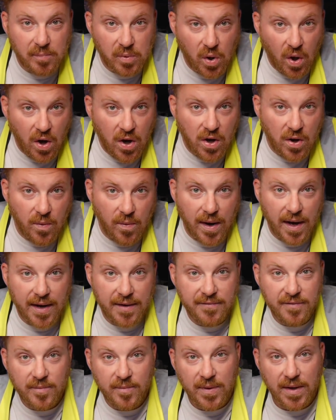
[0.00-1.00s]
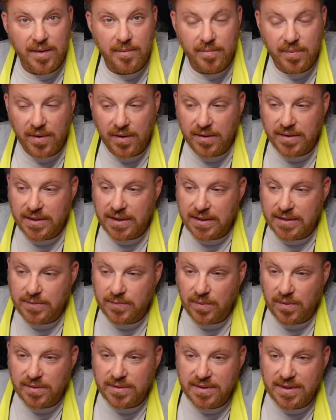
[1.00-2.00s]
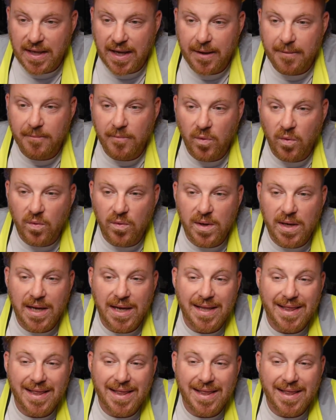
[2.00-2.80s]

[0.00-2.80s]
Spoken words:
block away from where the protest was that morning,